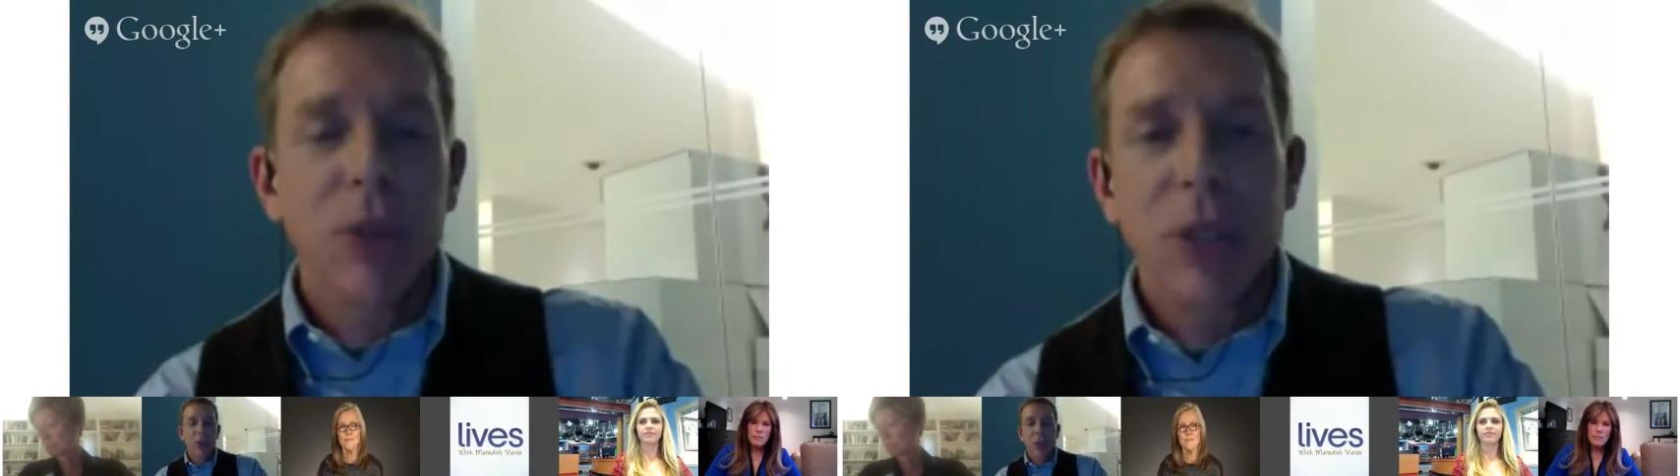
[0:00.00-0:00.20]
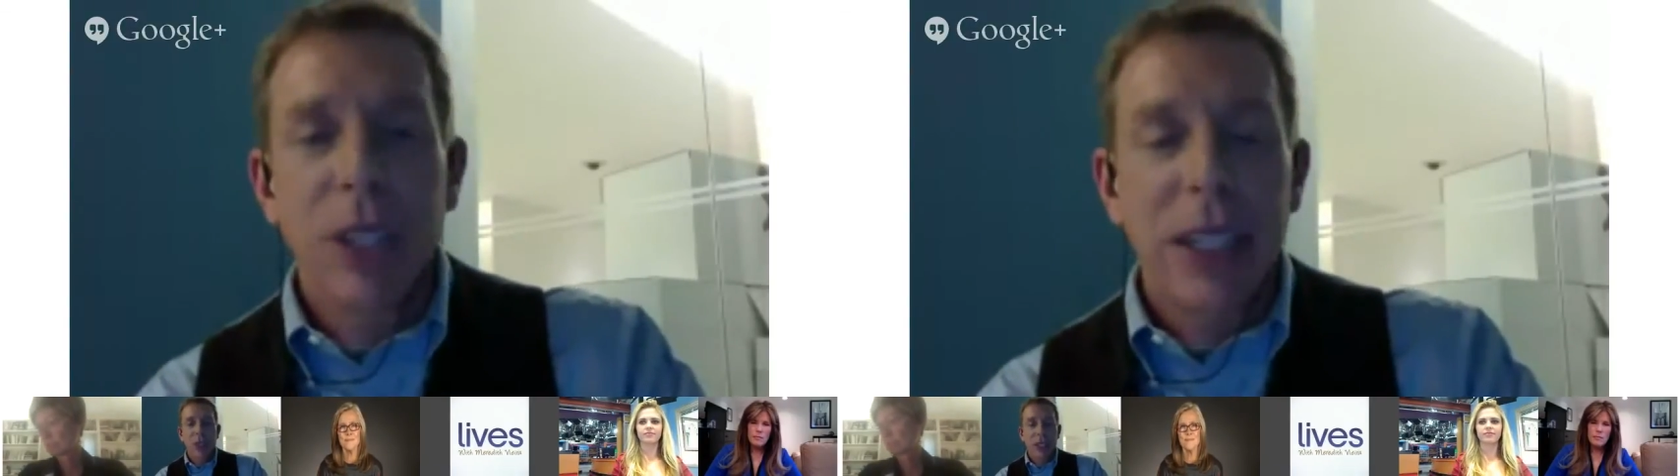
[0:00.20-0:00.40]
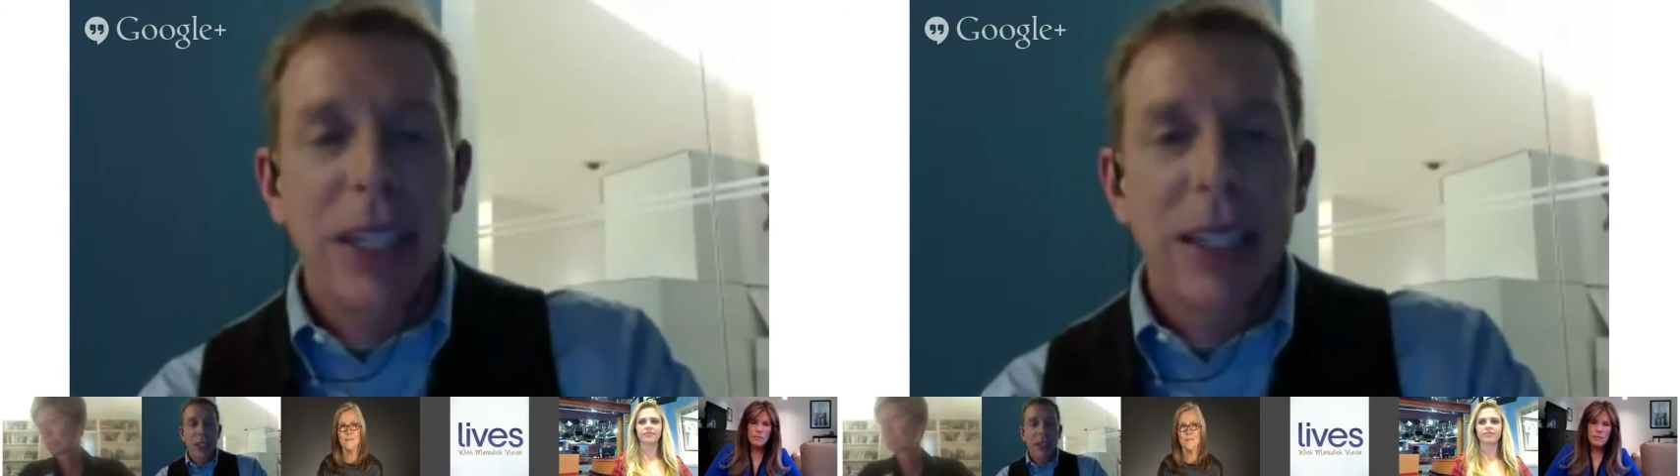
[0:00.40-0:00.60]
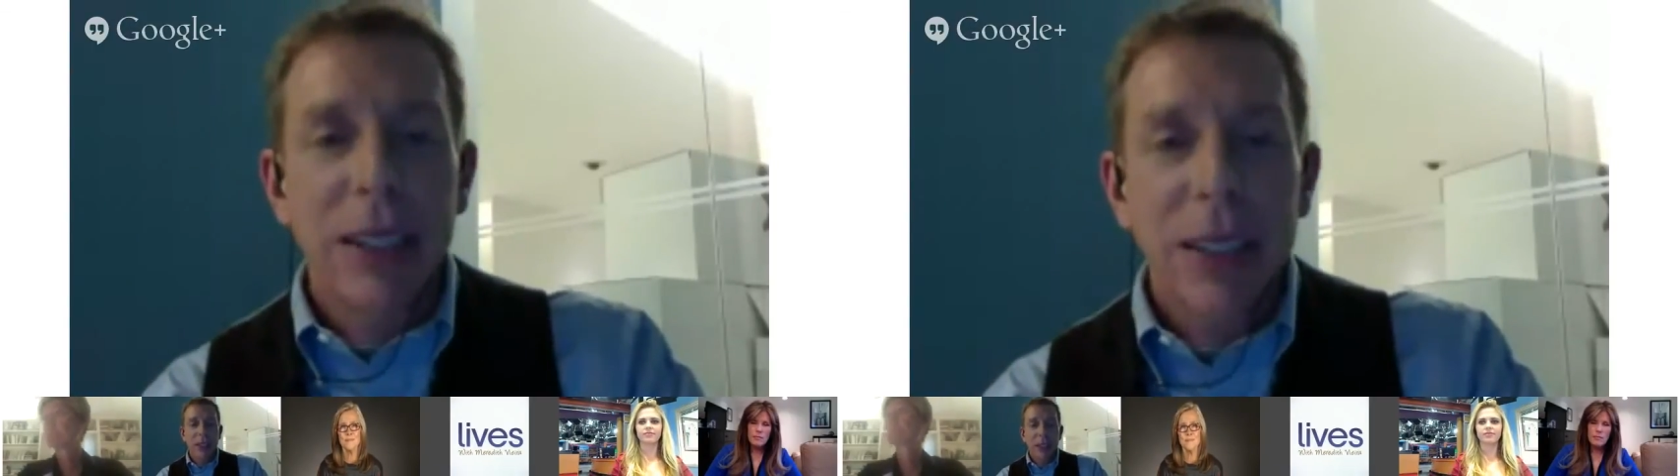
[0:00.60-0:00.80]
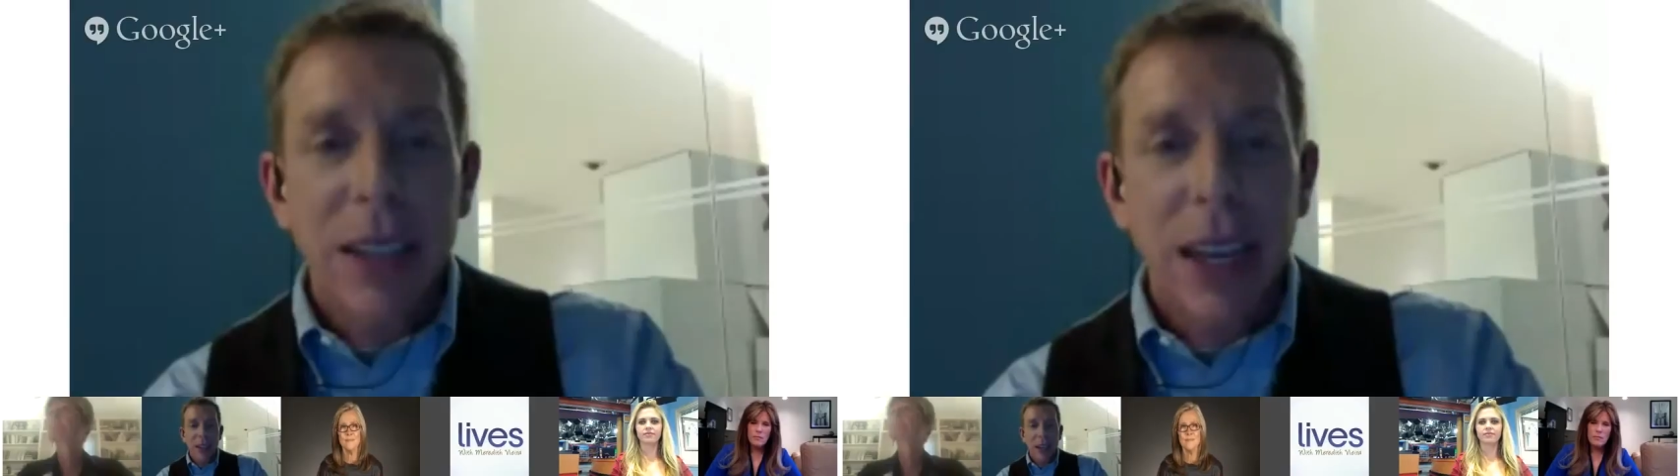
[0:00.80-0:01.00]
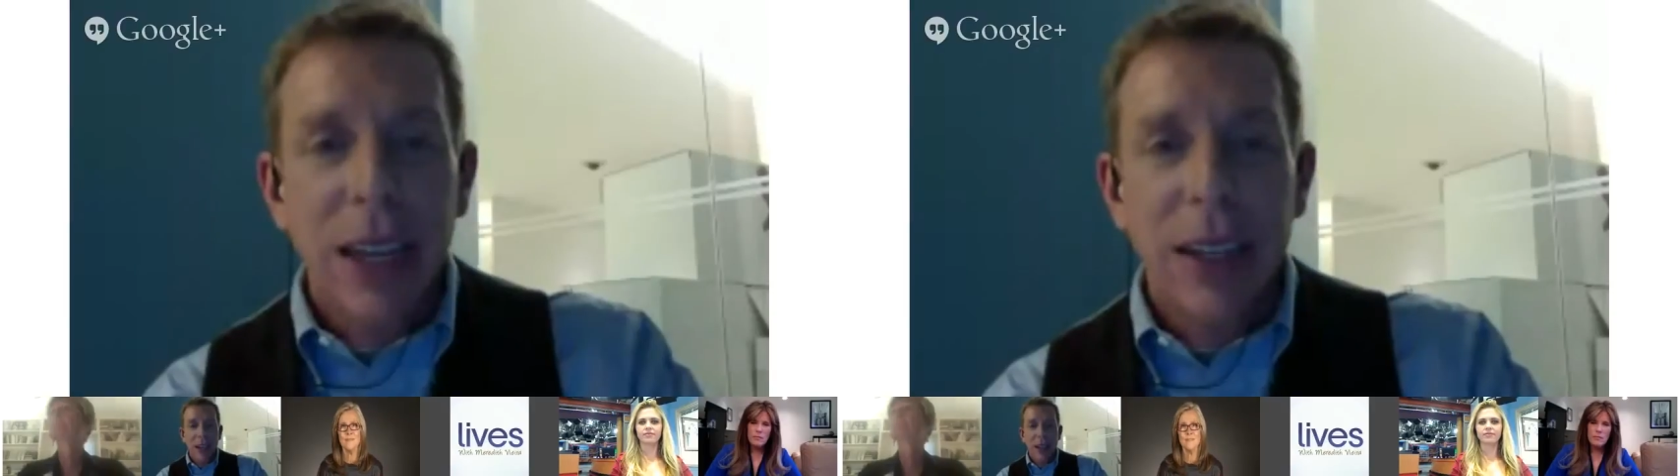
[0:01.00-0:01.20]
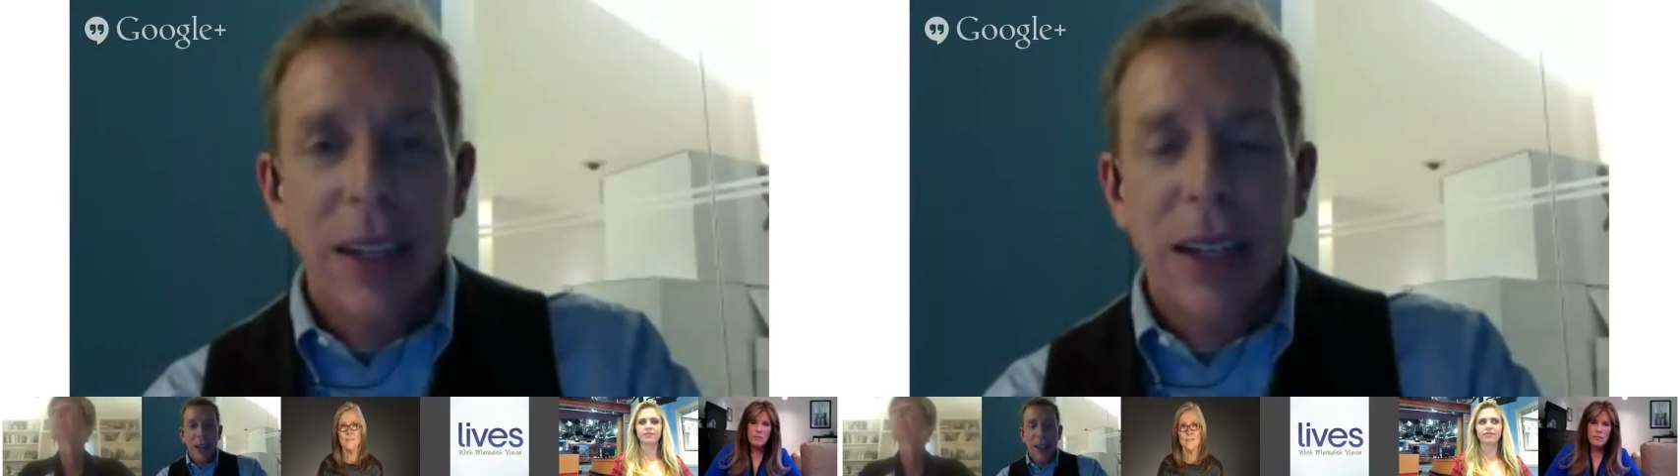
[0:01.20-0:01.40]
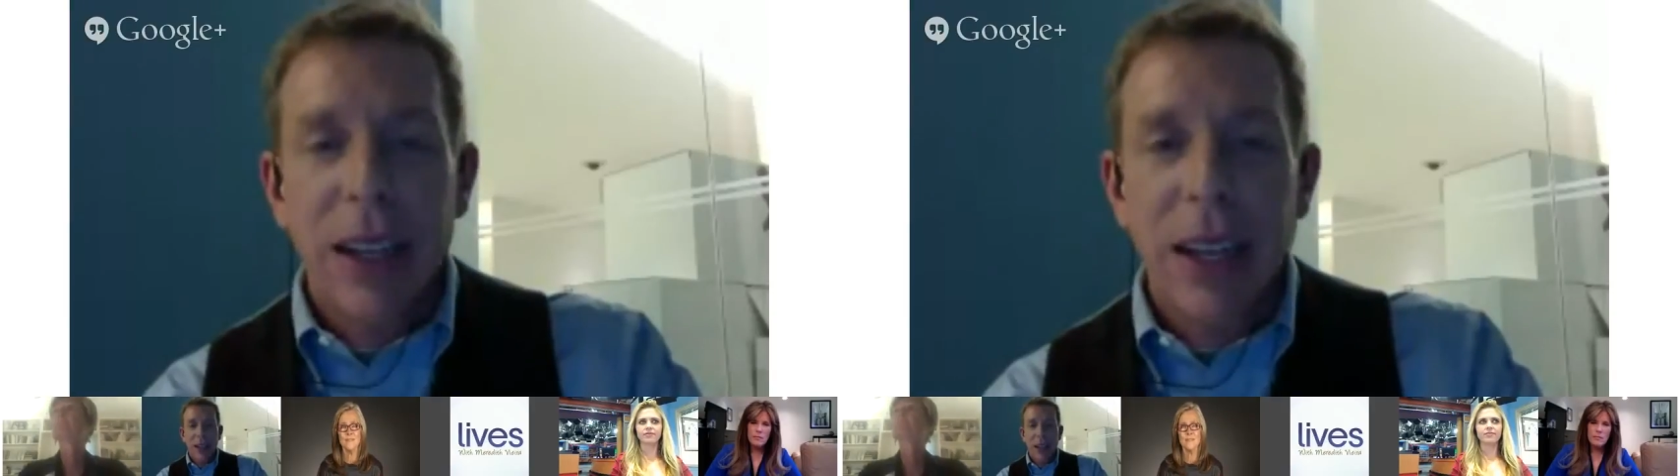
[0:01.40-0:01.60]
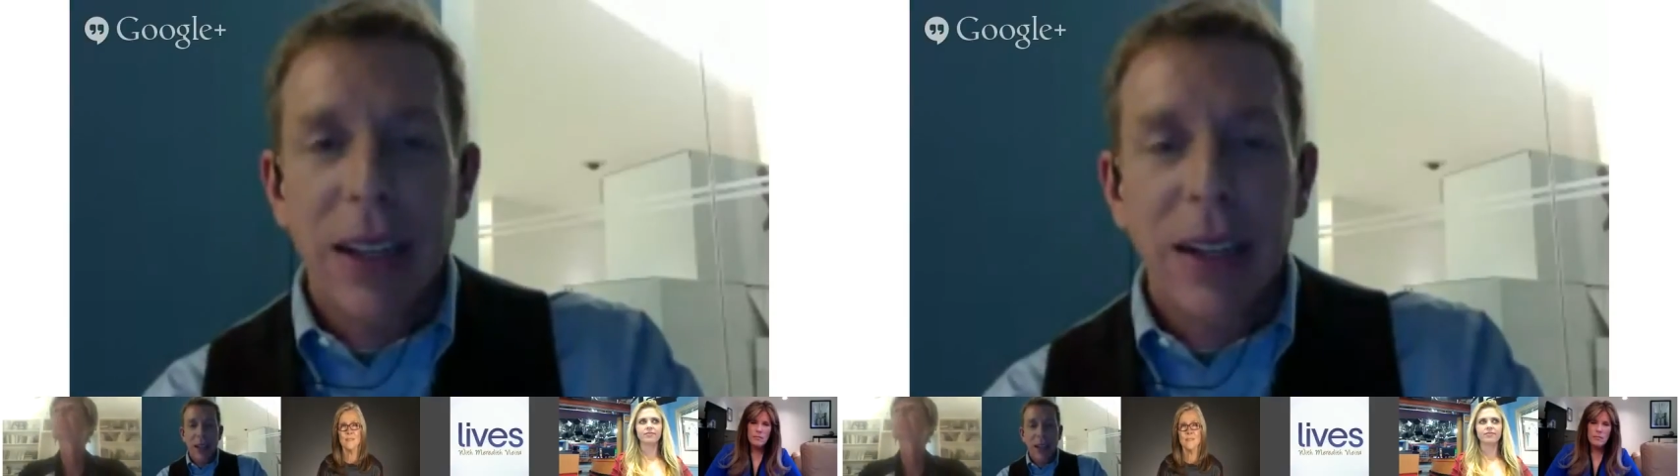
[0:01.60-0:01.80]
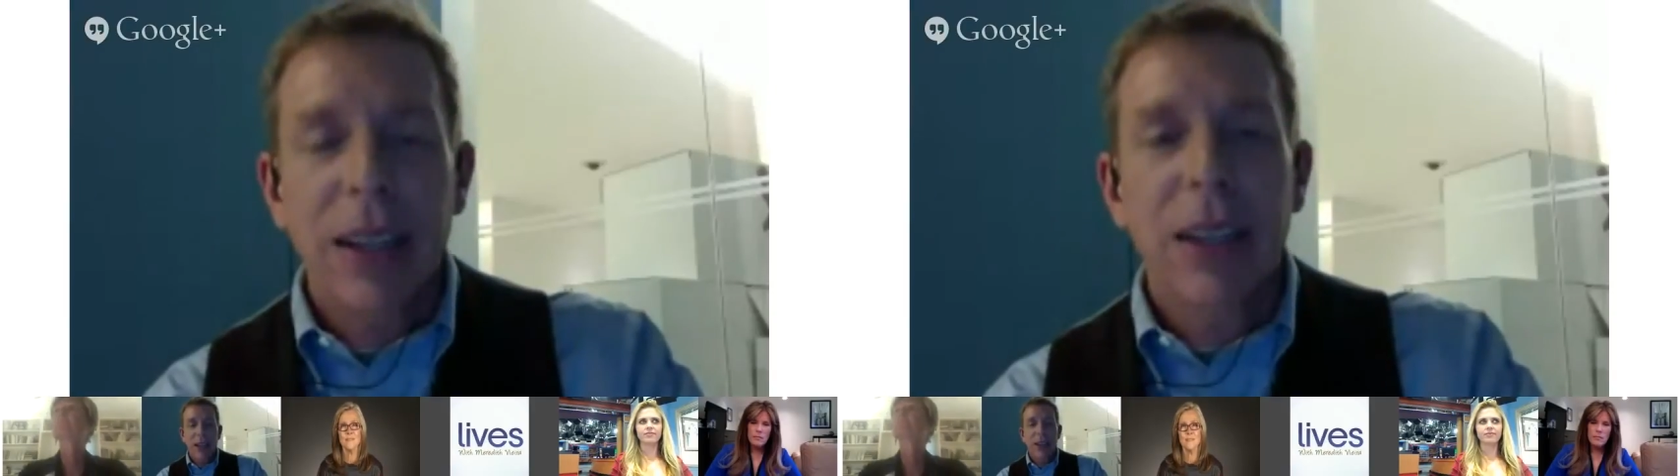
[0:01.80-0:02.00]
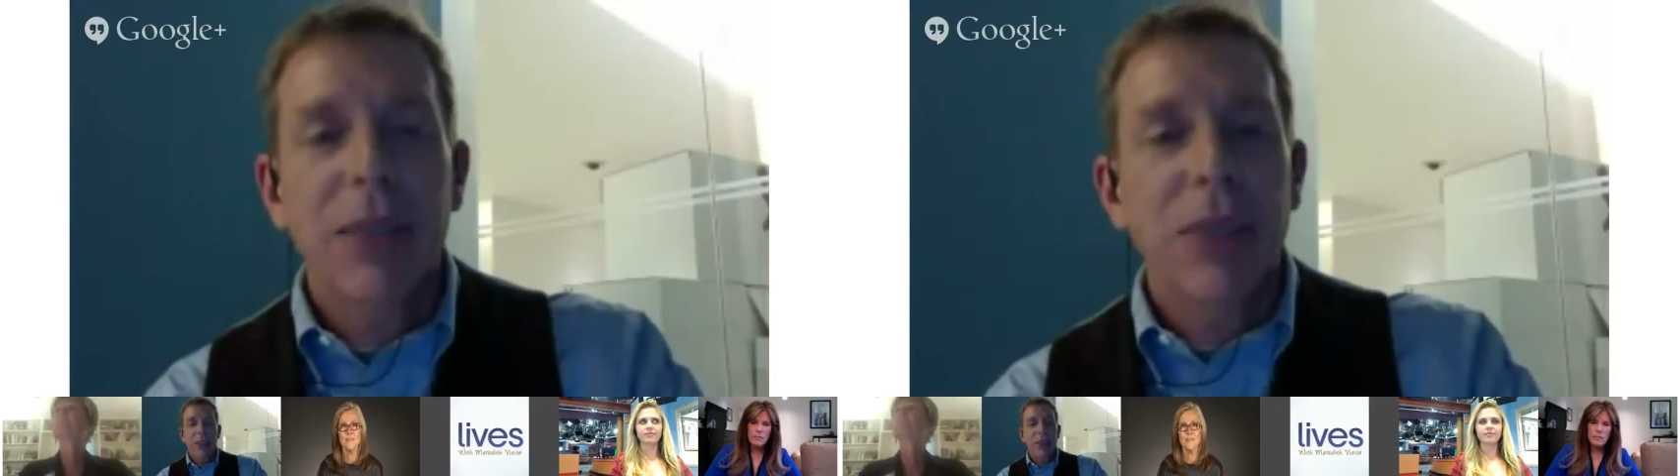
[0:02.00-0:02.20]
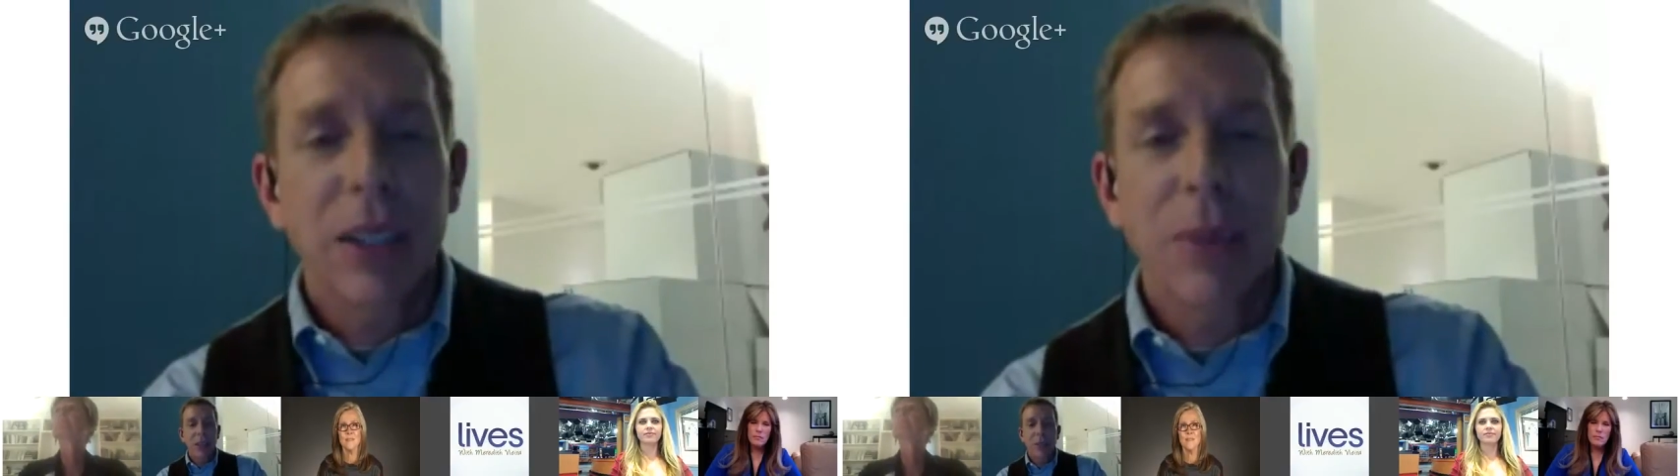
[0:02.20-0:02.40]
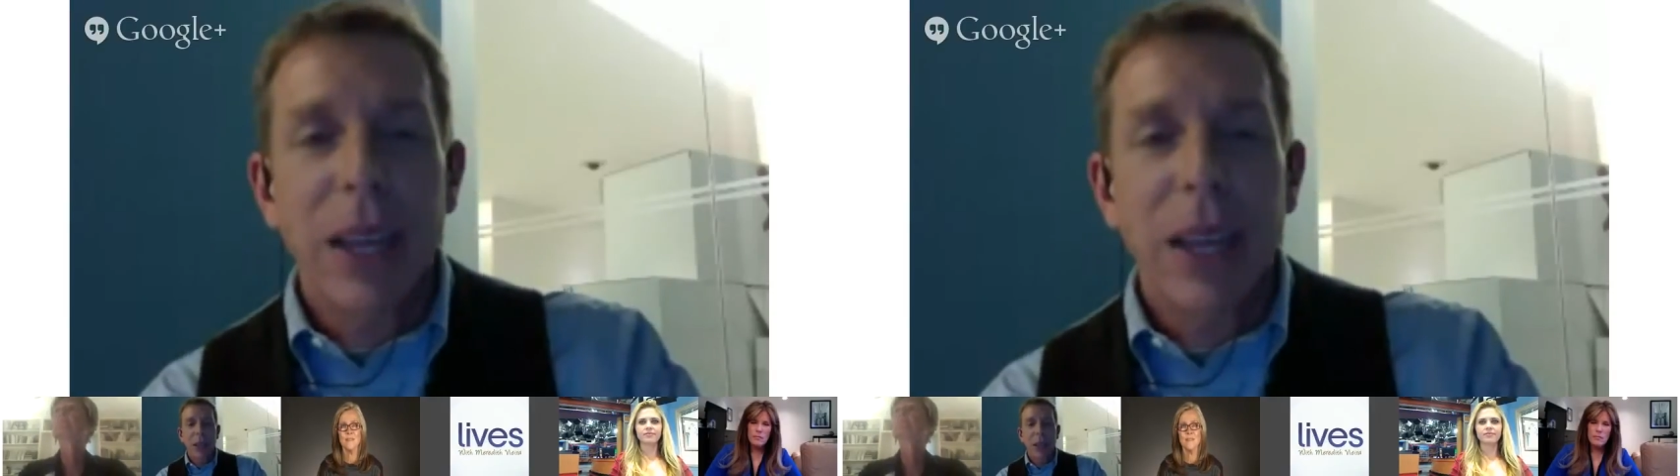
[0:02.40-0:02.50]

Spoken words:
absolutely insane and